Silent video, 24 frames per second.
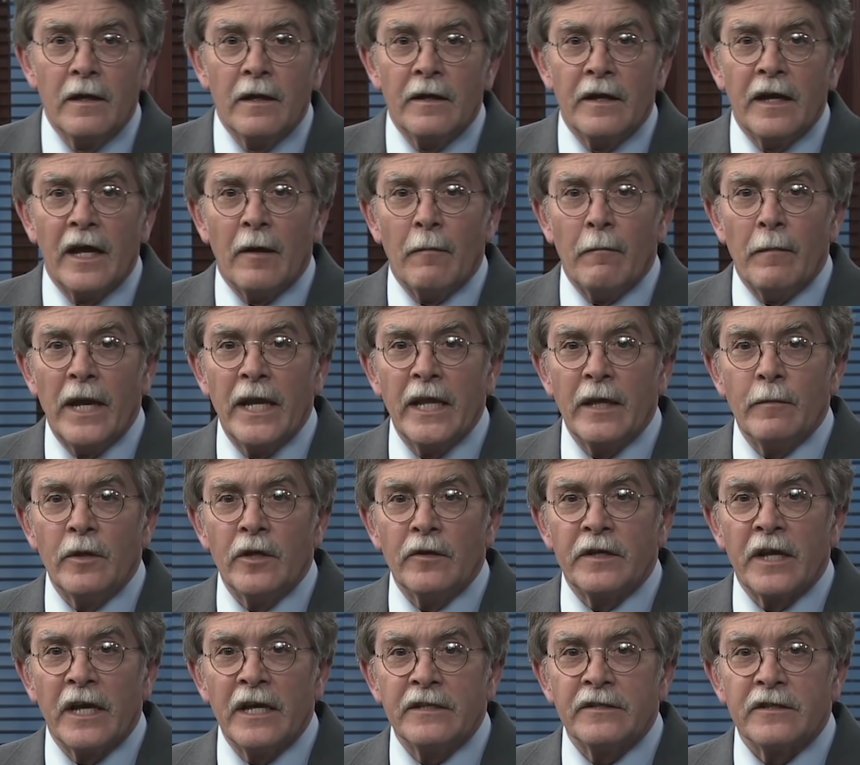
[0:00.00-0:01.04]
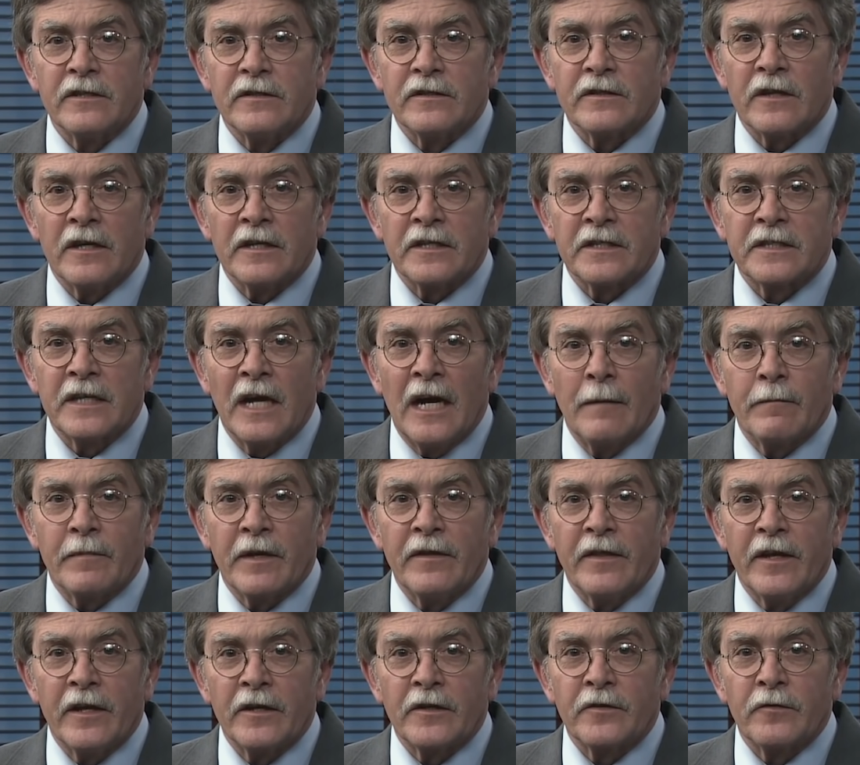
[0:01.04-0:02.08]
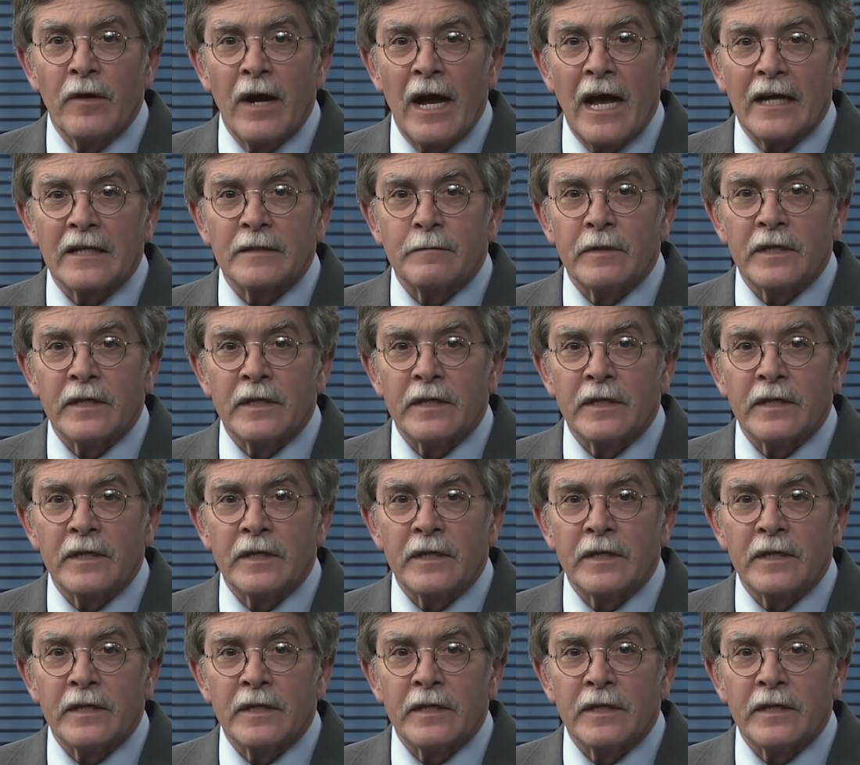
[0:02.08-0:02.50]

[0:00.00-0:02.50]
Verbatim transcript: Now, many mutations are stopped in their tracks